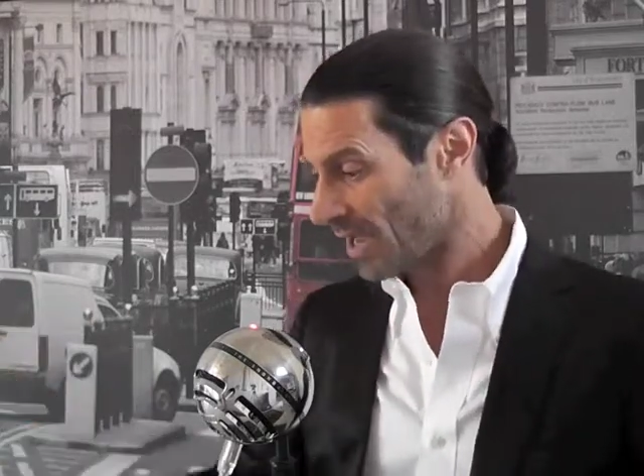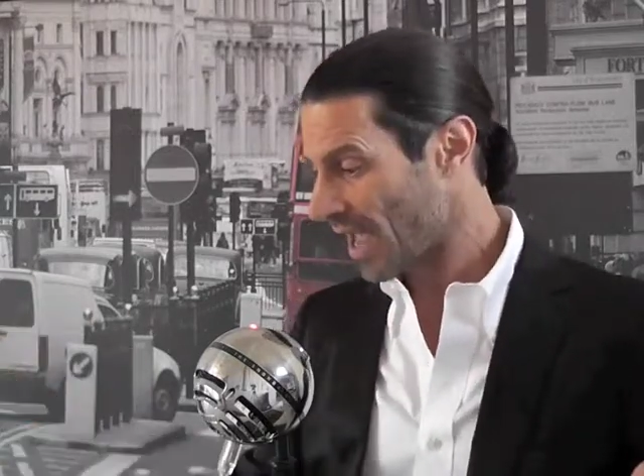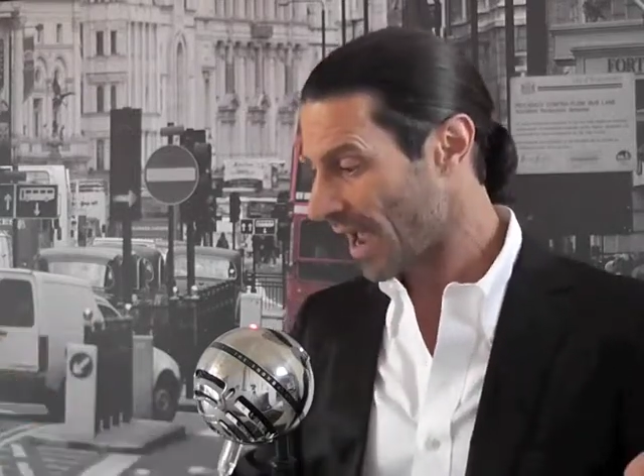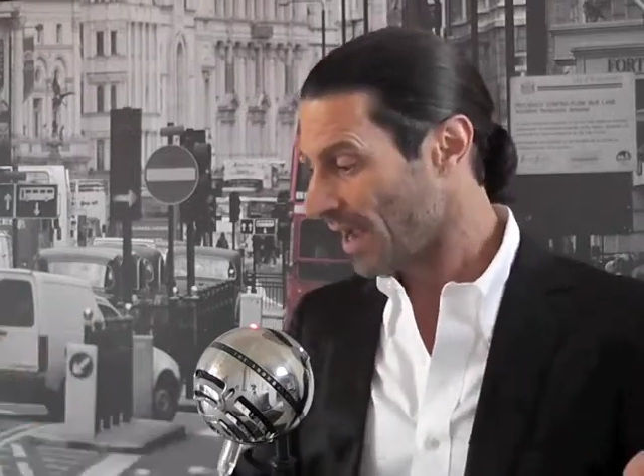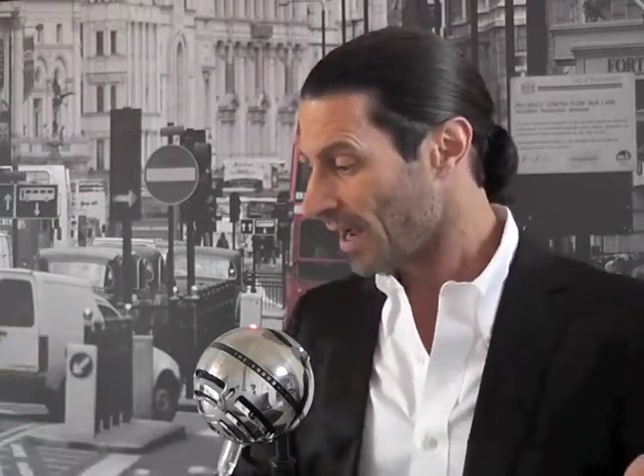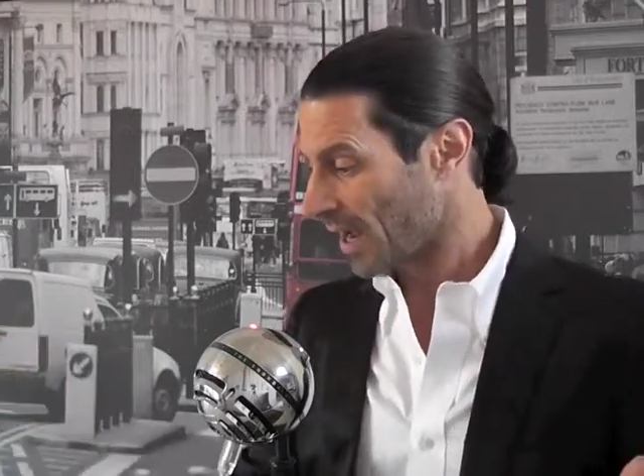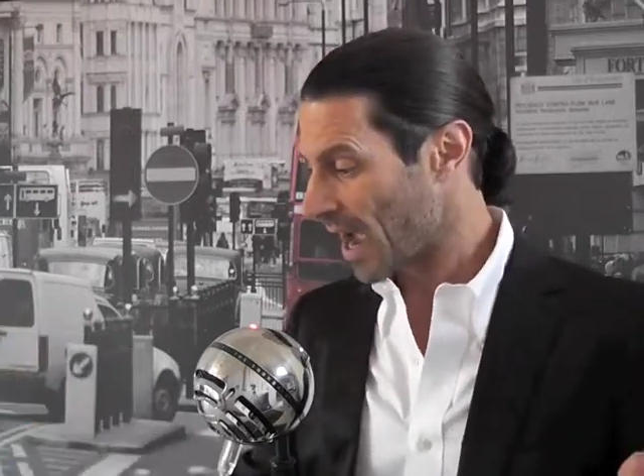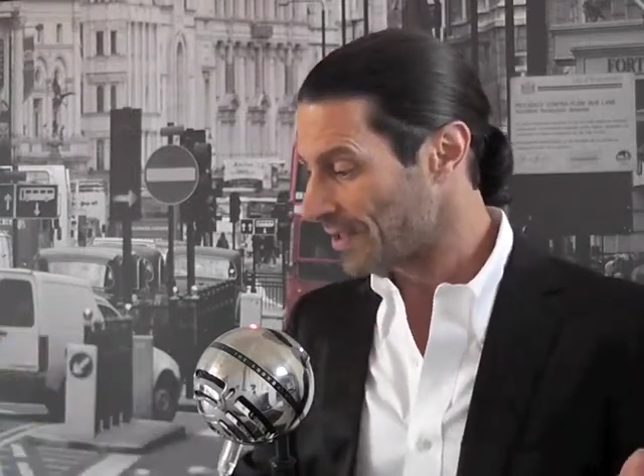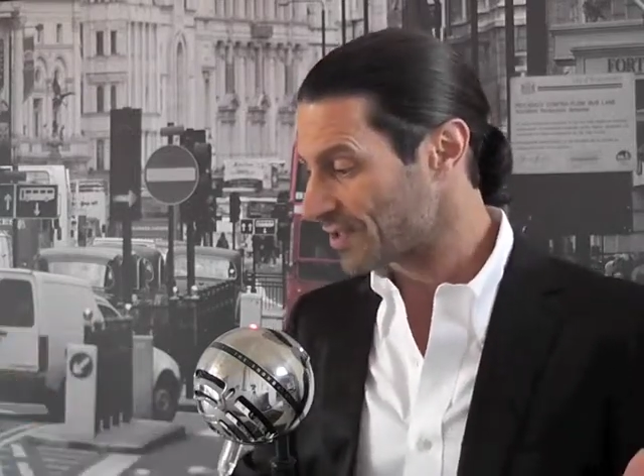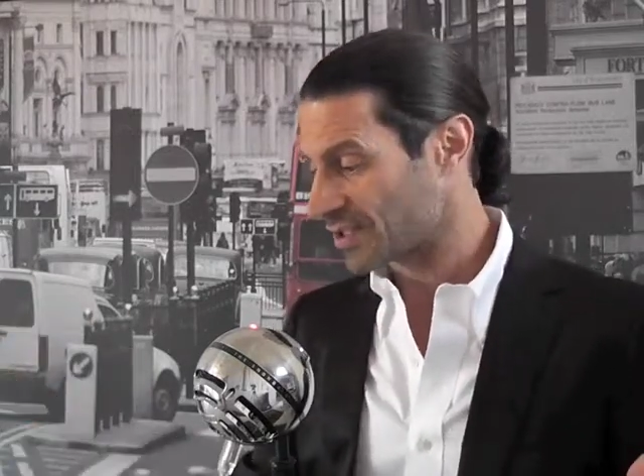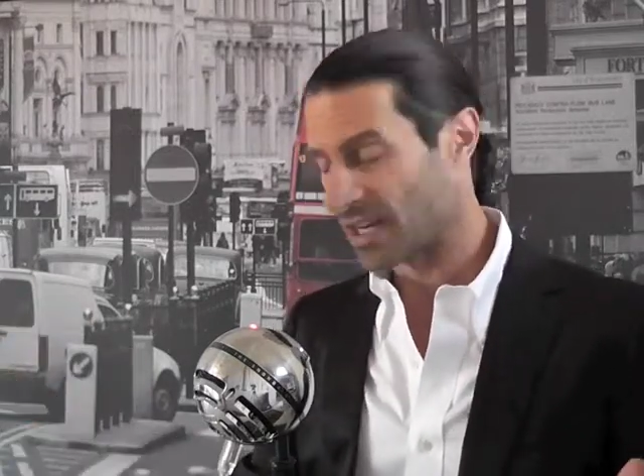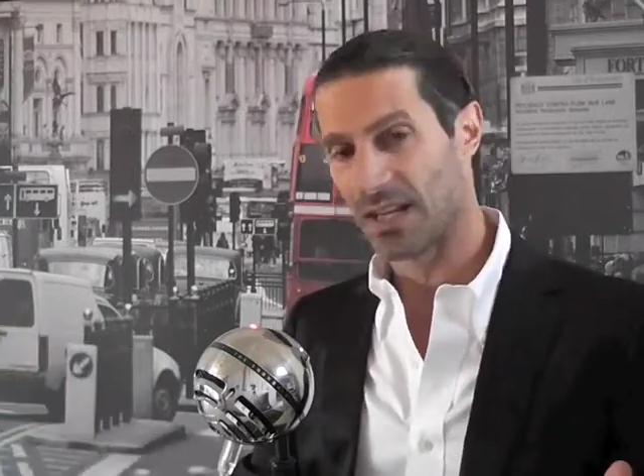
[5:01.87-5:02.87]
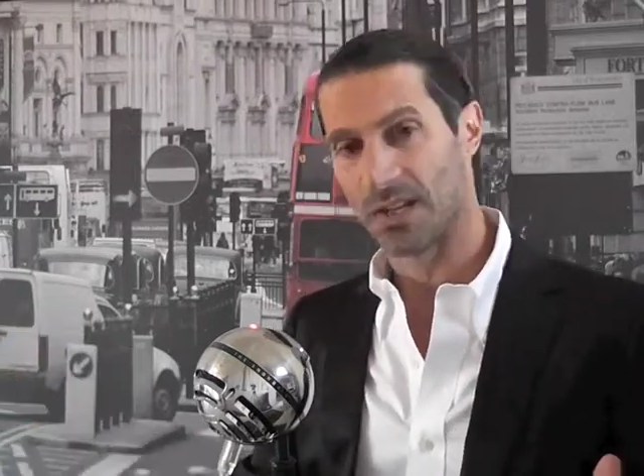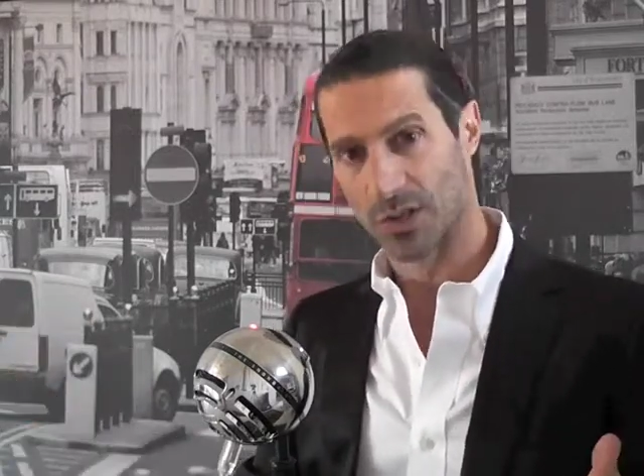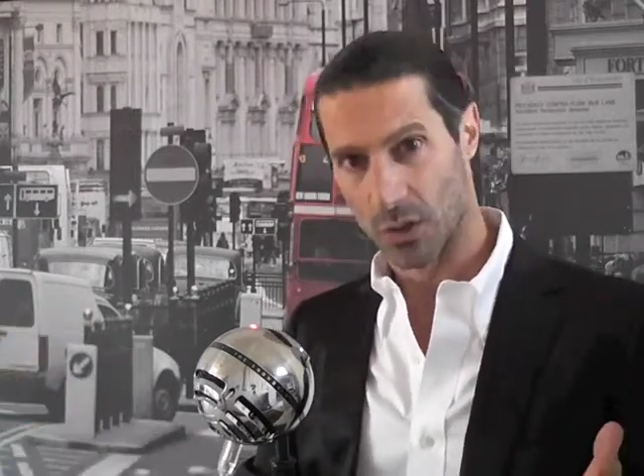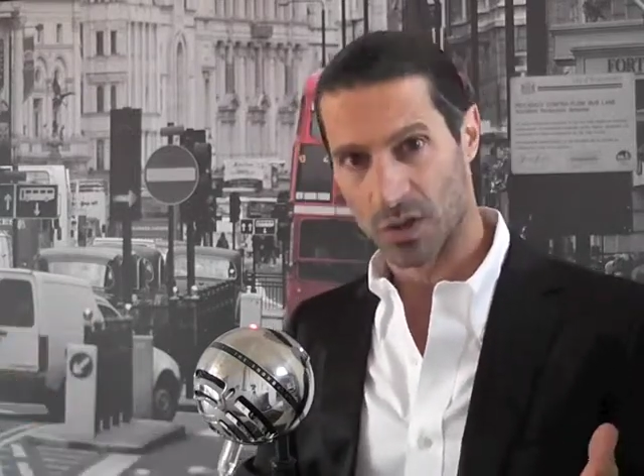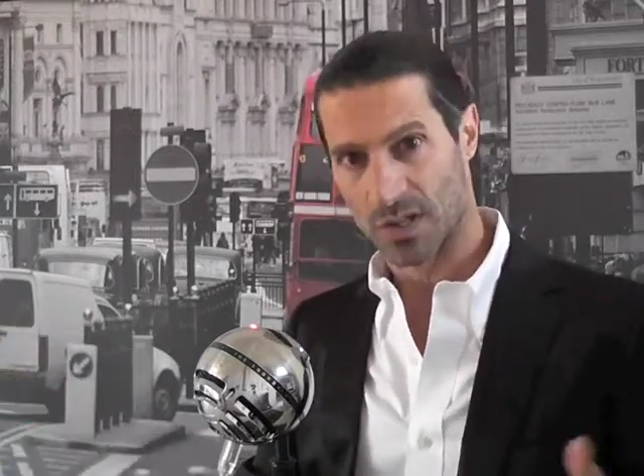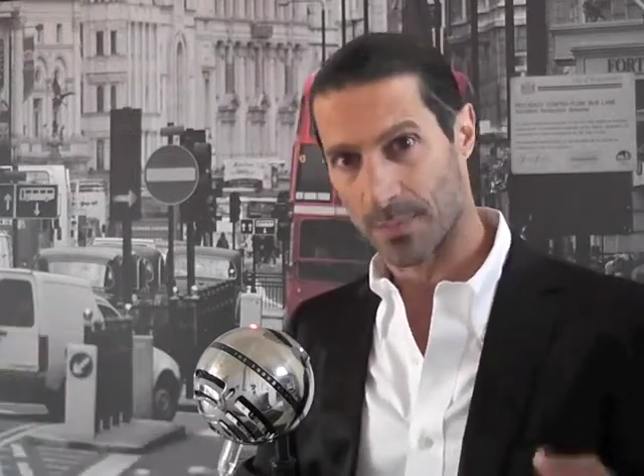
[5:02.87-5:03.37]
Yeah, cotton seed
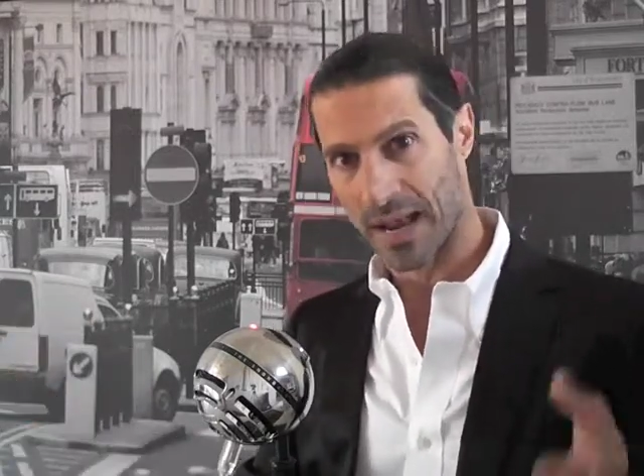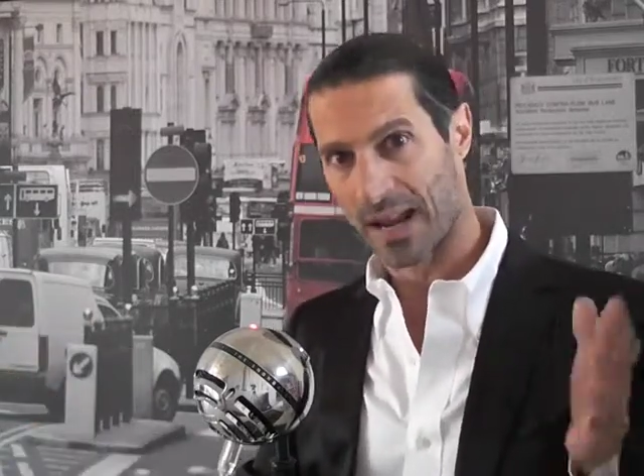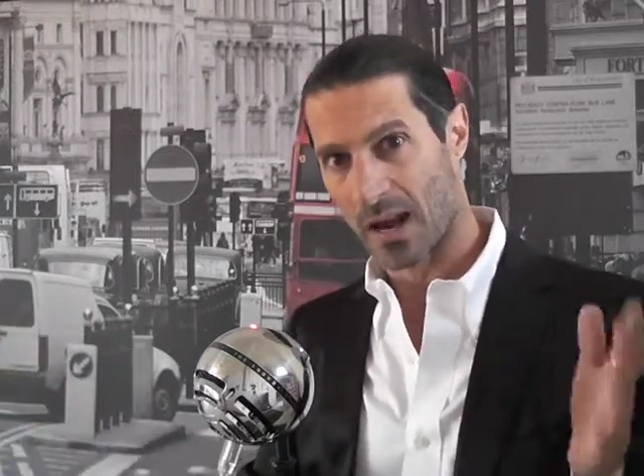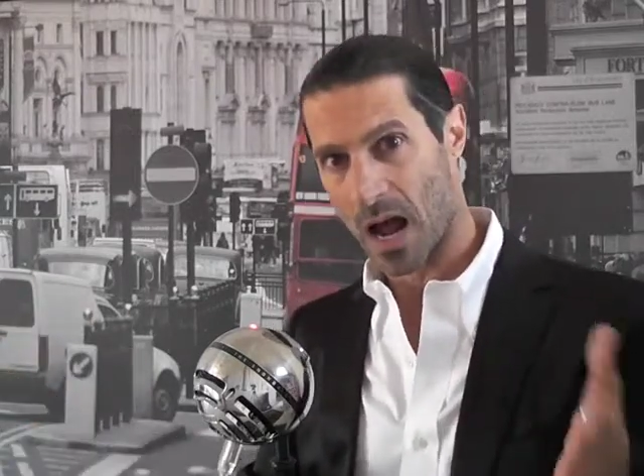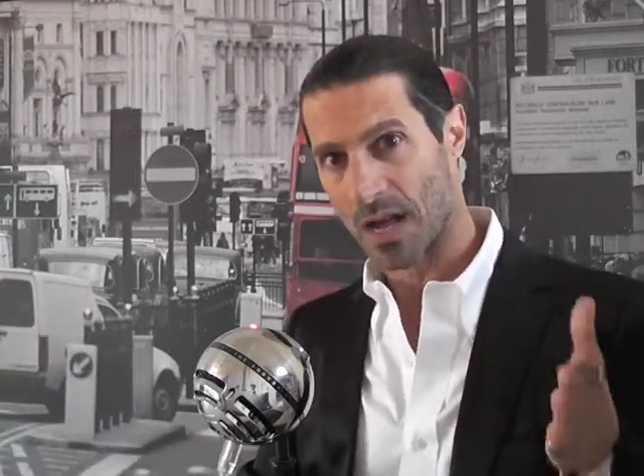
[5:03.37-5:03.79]
is used to make